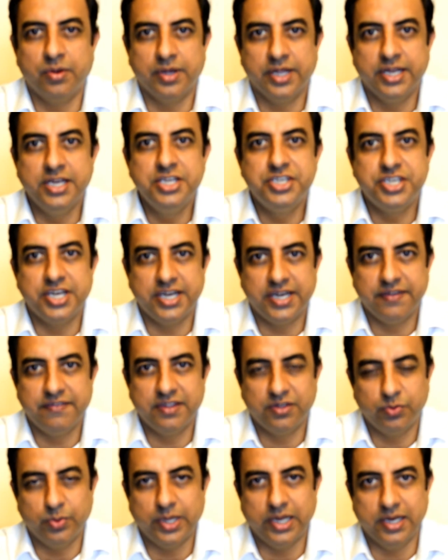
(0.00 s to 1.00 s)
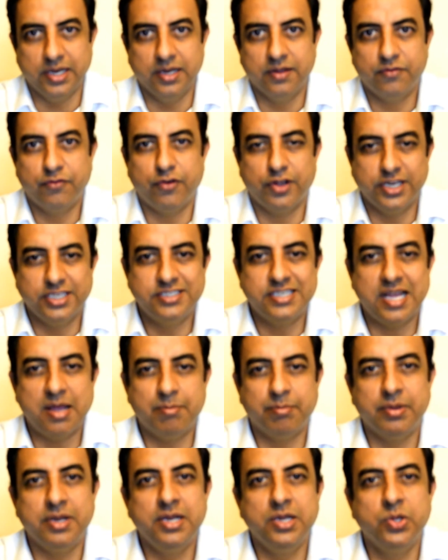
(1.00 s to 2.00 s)
initiative as well. For
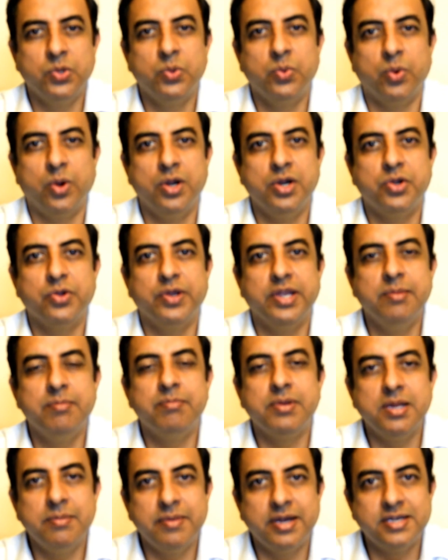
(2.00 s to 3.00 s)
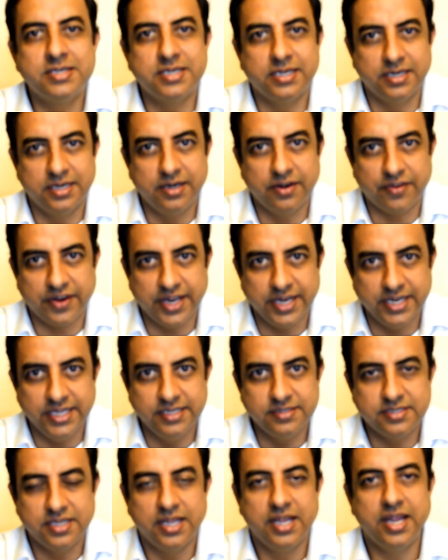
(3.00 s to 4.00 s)
example, you want to implement certain
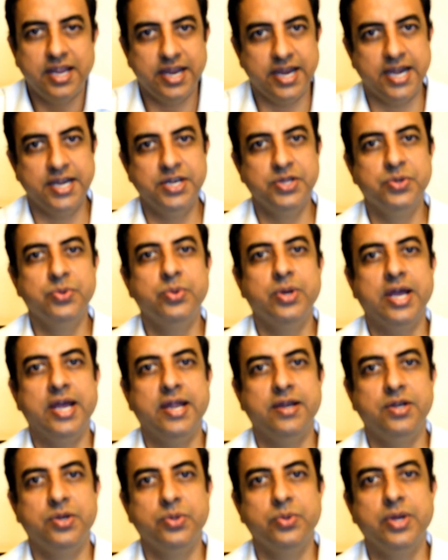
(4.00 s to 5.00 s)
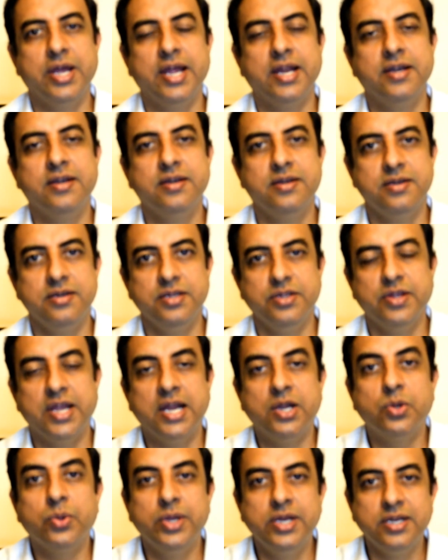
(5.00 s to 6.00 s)
trainings and you had
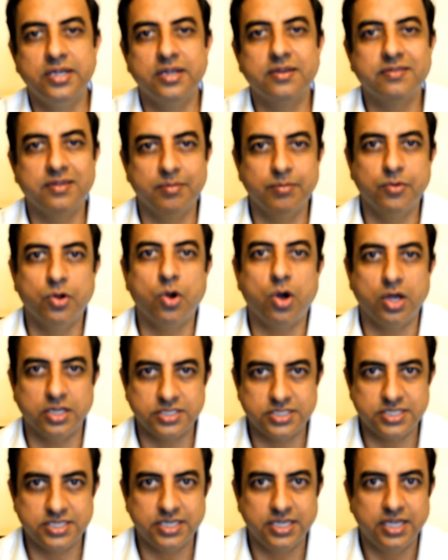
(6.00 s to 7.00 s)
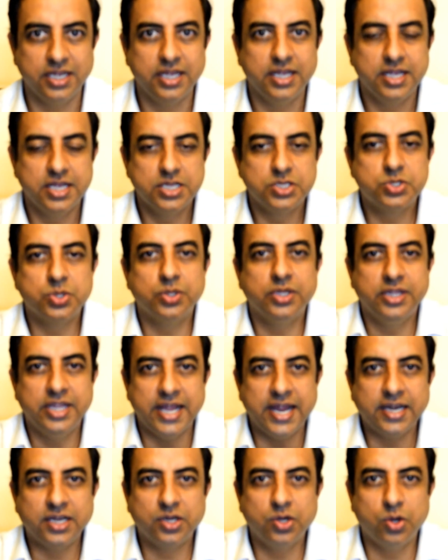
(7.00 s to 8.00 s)
to incur some cost. So
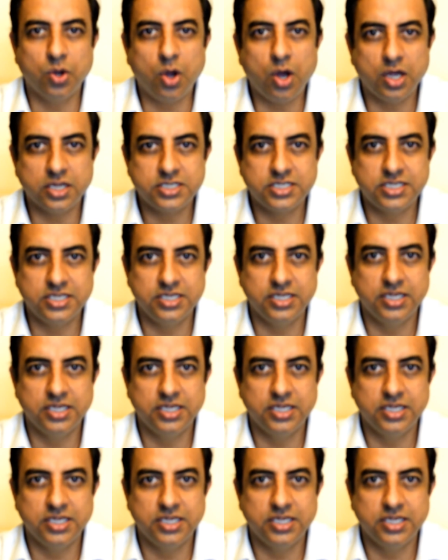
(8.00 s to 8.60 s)
that cost,